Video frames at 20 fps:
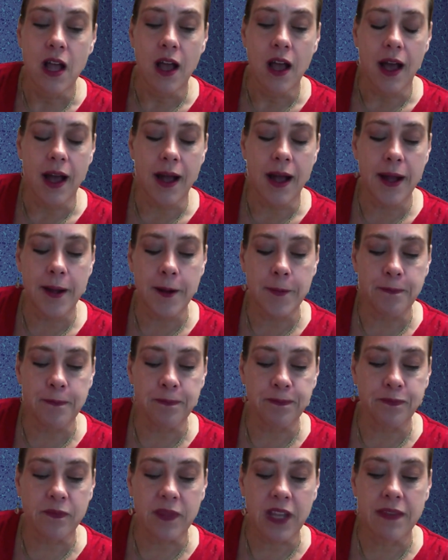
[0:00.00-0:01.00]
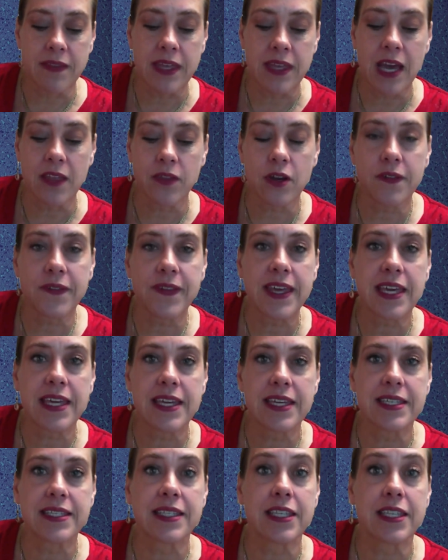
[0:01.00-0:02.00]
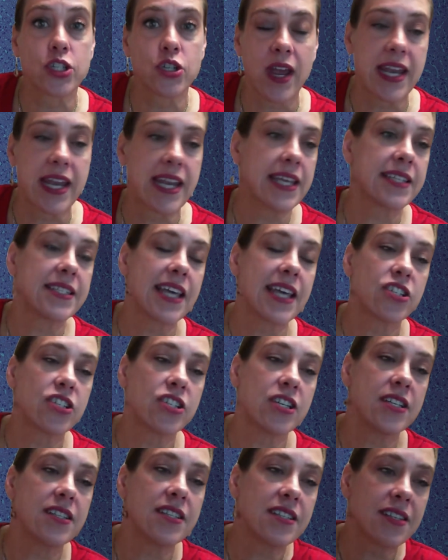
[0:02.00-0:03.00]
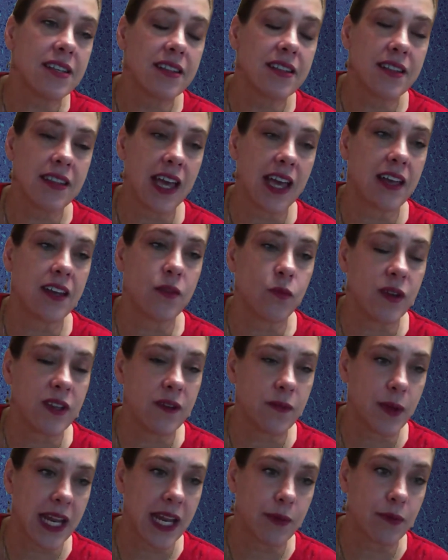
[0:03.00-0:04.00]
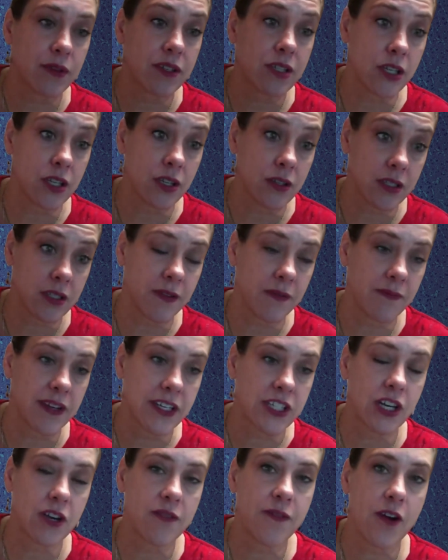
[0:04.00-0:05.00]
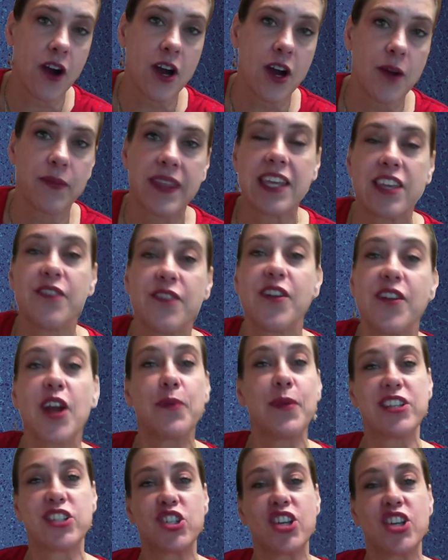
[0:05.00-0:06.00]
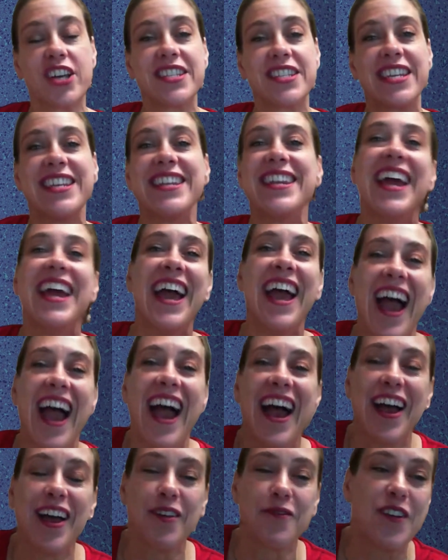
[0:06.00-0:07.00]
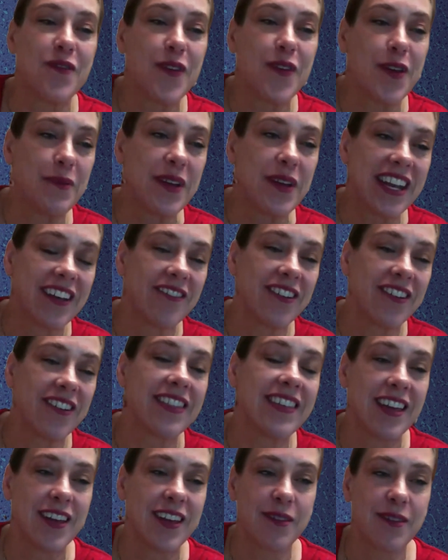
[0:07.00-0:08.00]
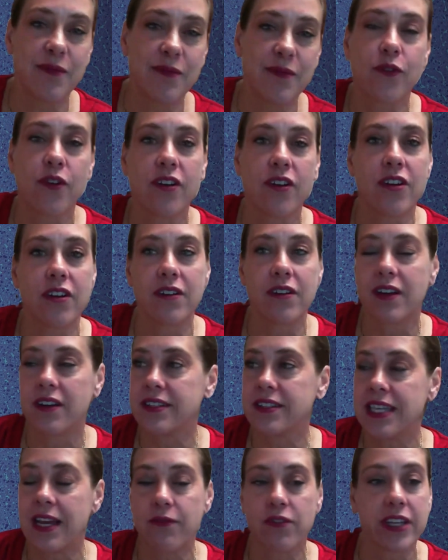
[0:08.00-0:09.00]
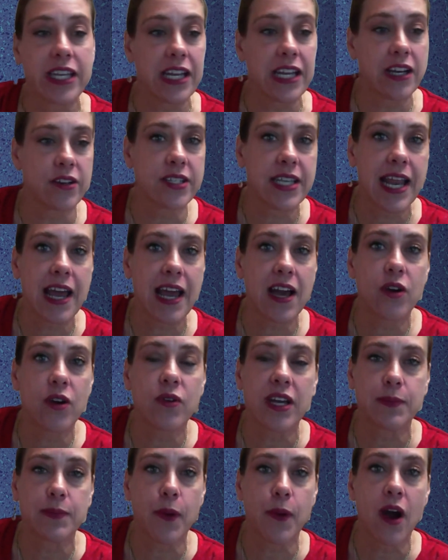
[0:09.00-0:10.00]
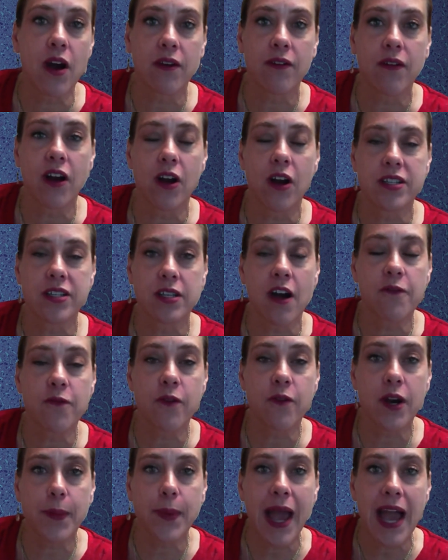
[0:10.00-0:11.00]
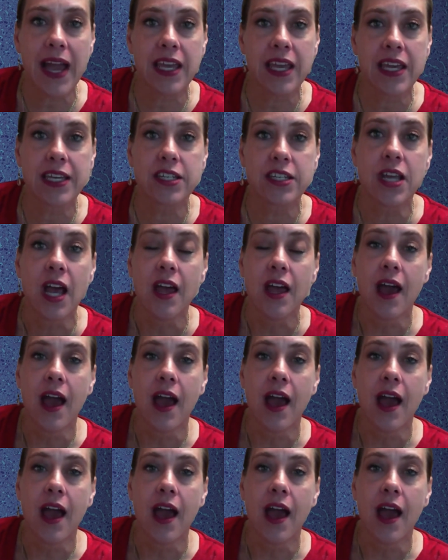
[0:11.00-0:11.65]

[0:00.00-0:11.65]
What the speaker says: The other thing is the training sessions. that we've been able to use from Visiopharm. Thank you very much, Justin. We've been meeting with him for several years now. It's part of our software package.